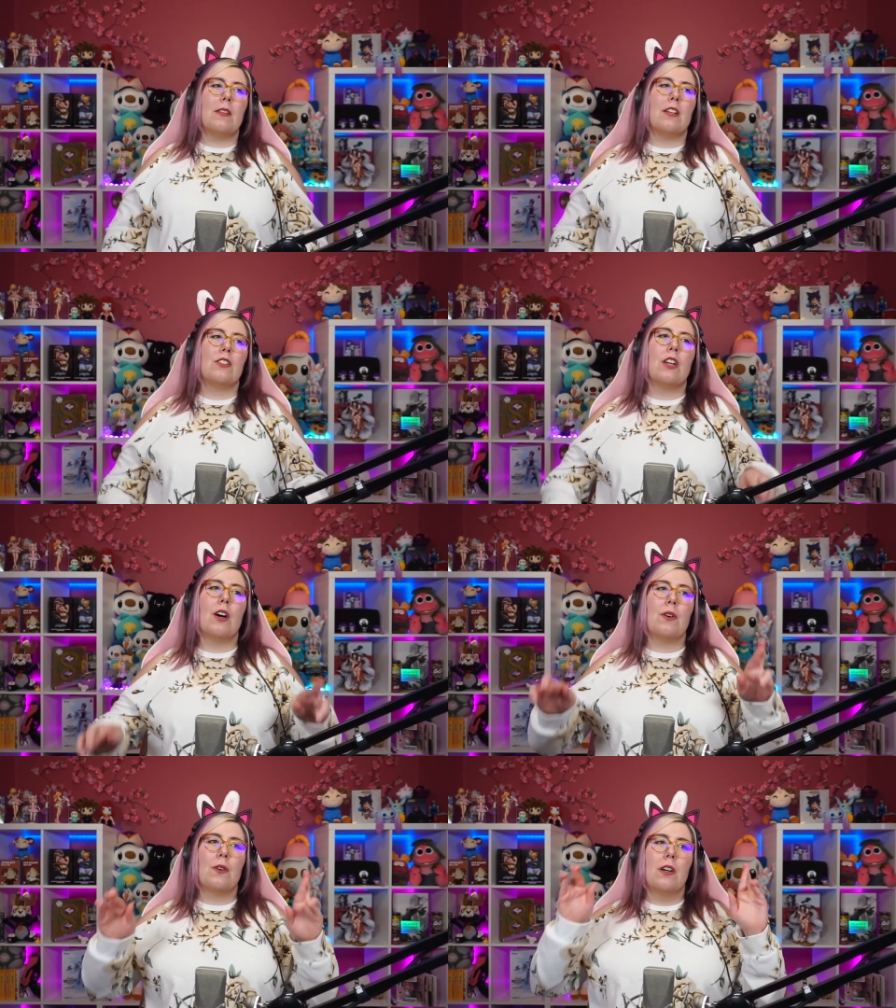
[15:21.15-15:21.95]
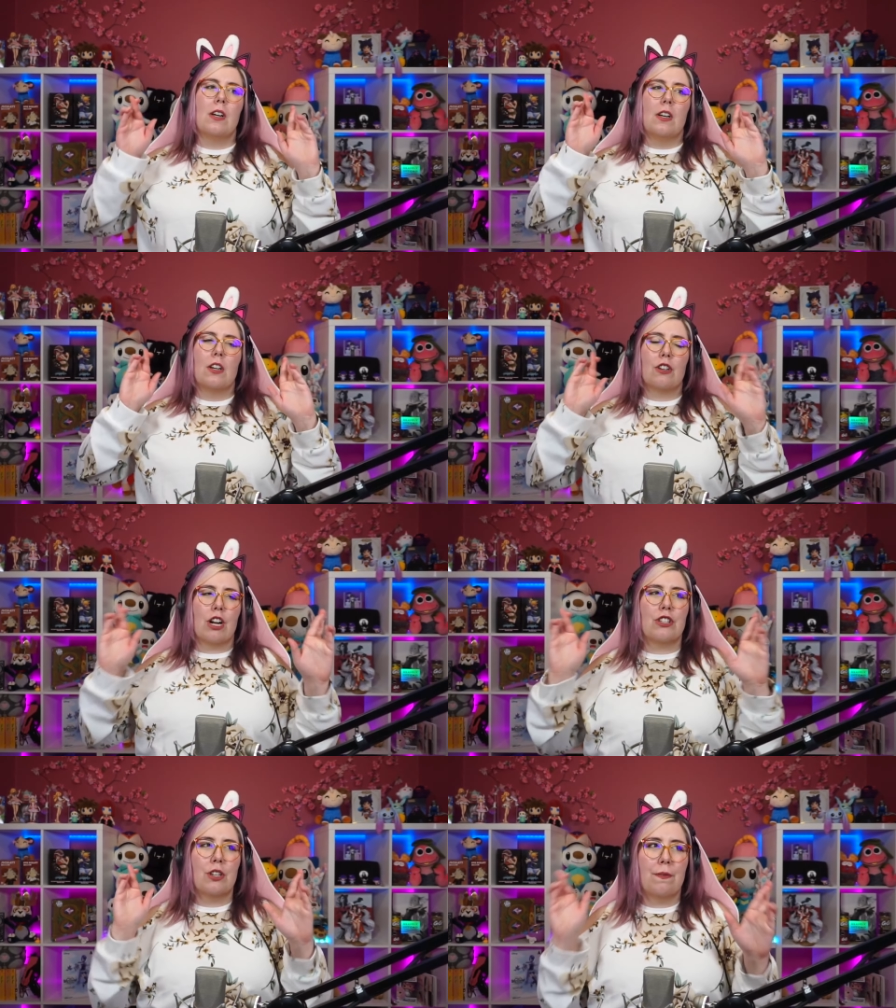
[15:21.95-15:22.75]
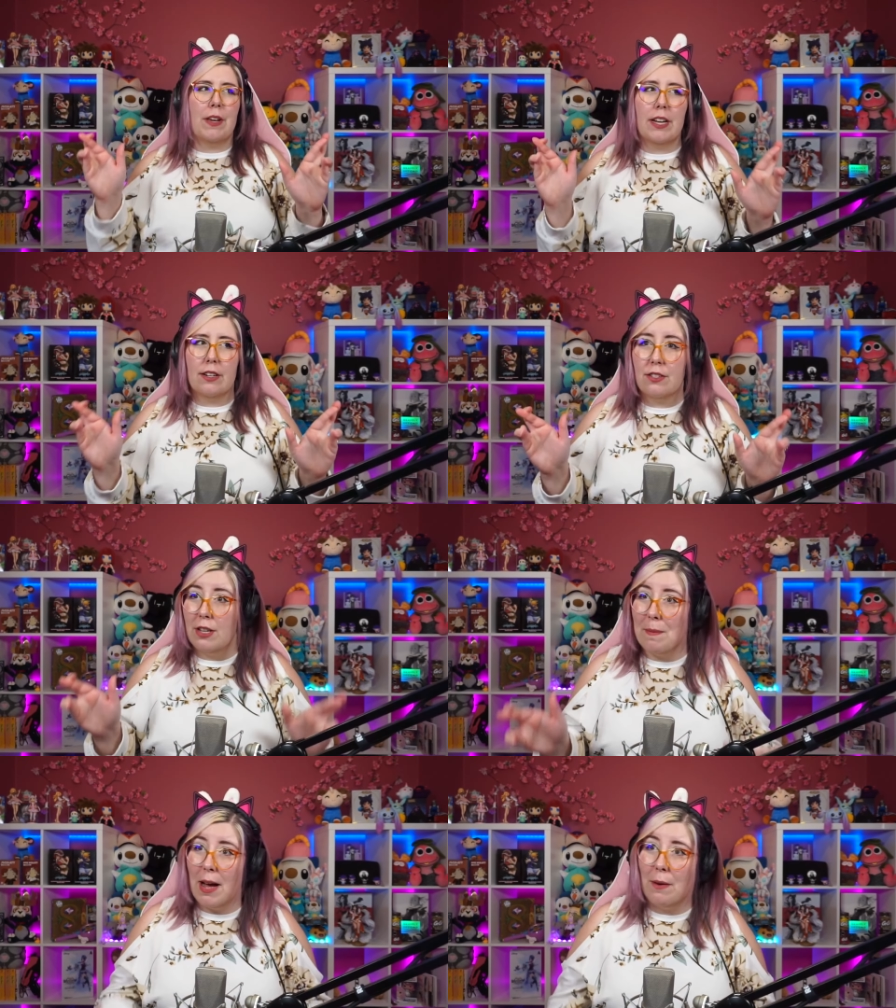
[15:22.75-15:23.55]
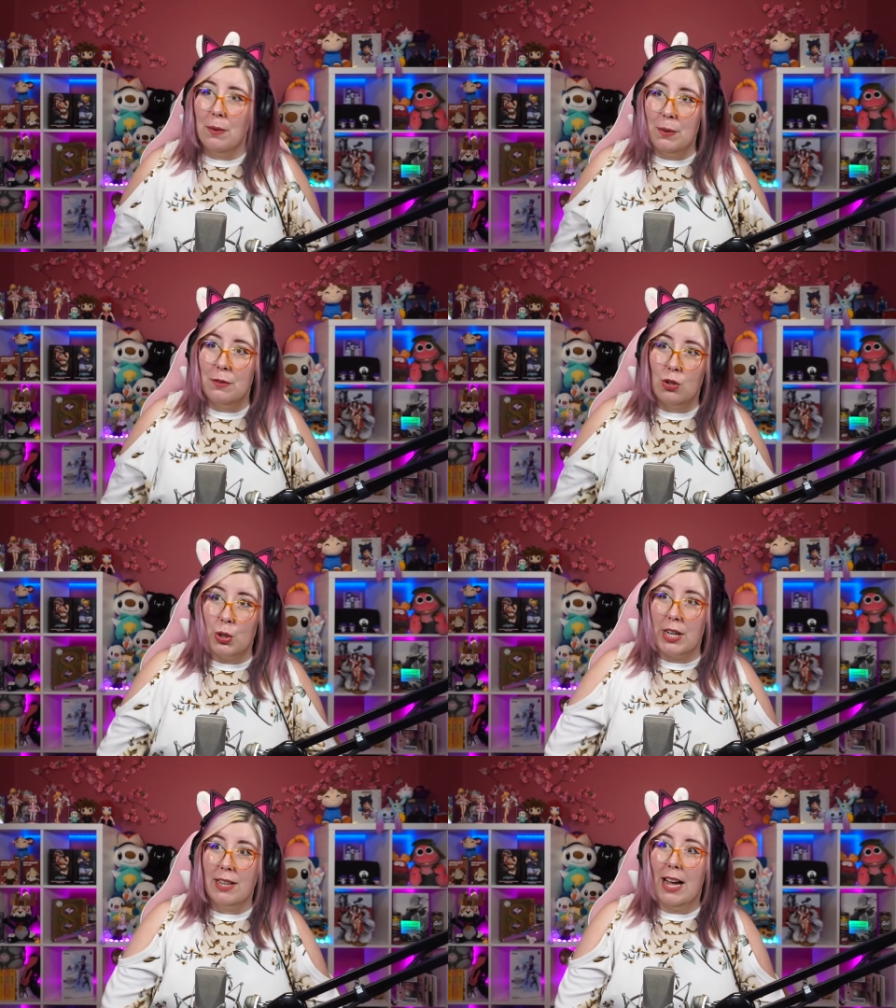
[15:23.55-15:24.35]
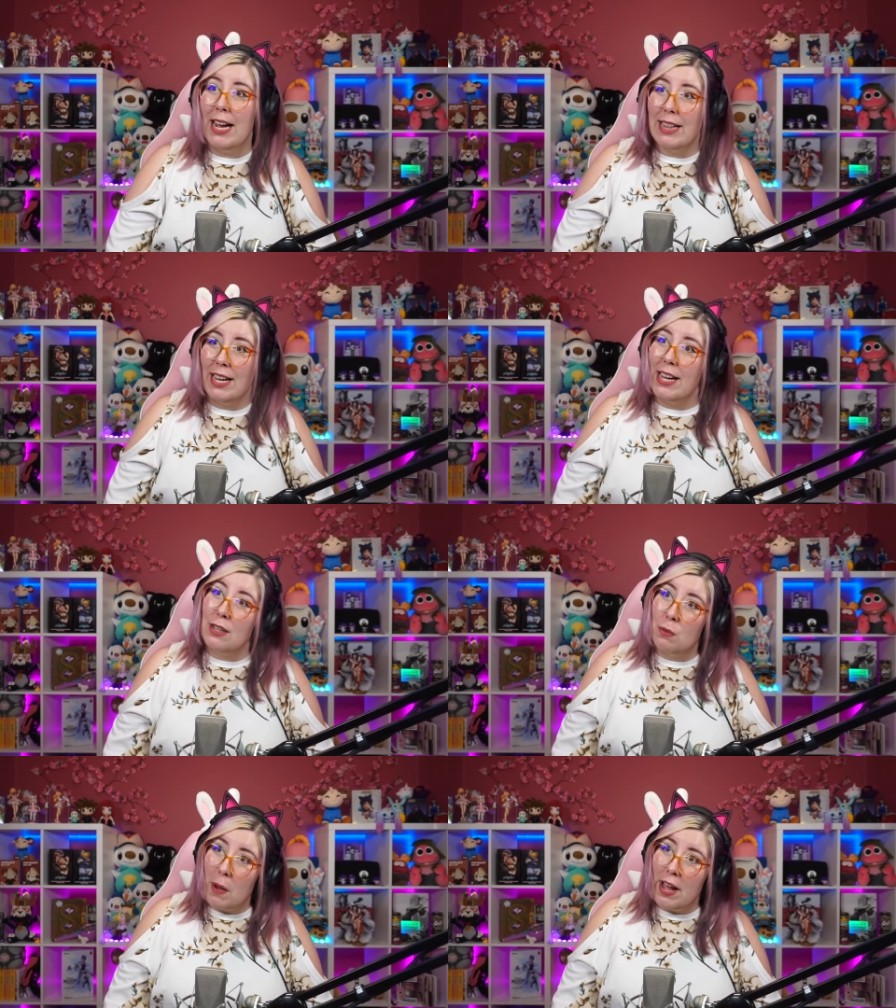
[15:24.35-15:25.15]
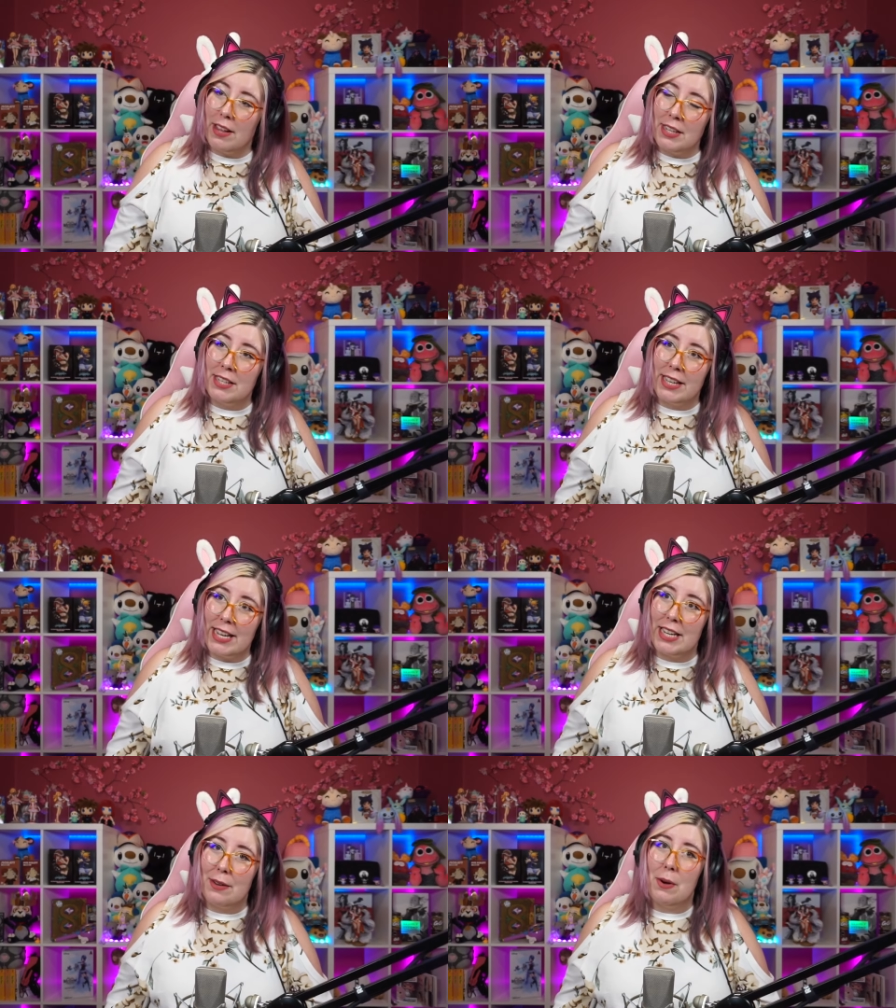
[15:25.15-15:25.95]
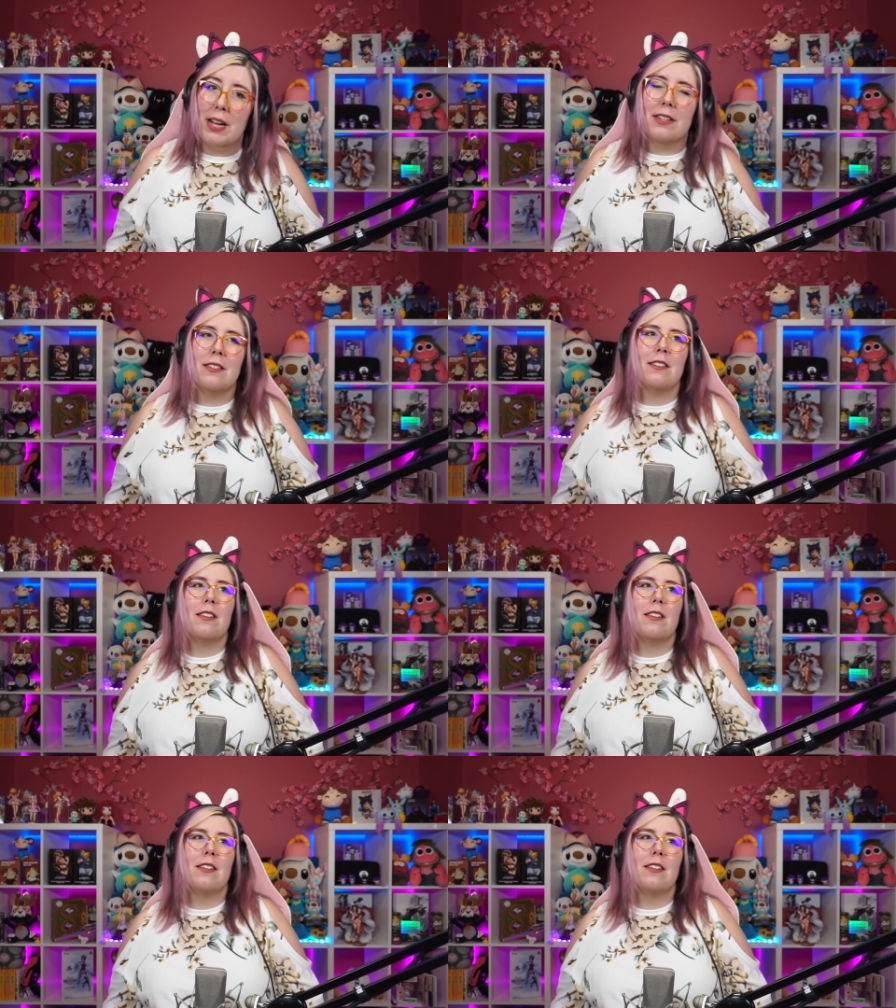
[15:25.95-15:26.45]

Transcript: So cross your fingers somehow will trick Lila as well into getting one.